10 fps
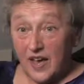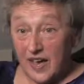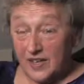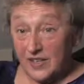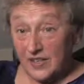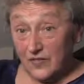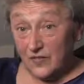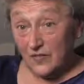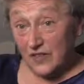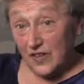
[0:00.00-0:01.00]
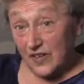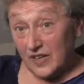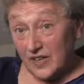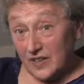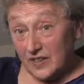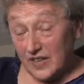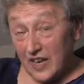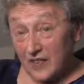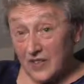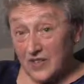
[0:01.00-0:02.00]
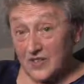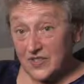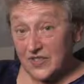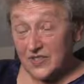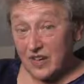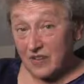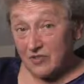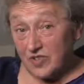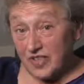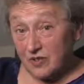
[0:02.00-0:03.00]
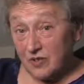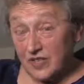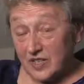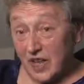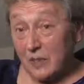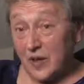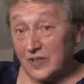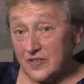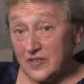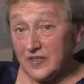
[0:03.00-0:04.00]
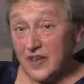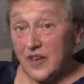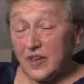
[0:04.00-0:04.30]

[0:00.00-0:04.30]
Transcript: and if the evidence is contradictory to the hypothesis,